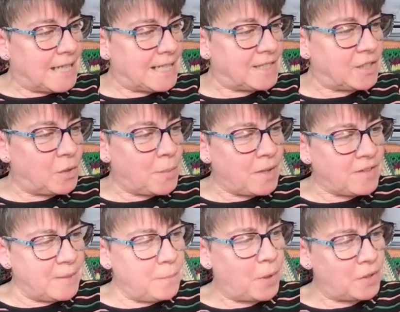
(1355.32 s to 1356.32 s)
It's
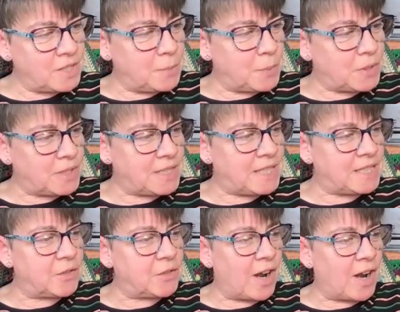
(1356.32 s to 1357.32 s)
almost impossible to
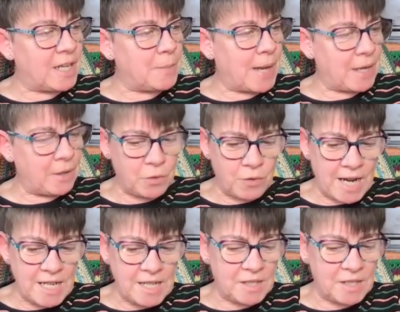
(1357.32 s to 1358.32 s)
describe how
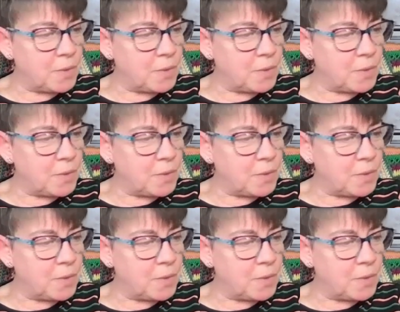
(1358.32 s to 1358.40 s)
great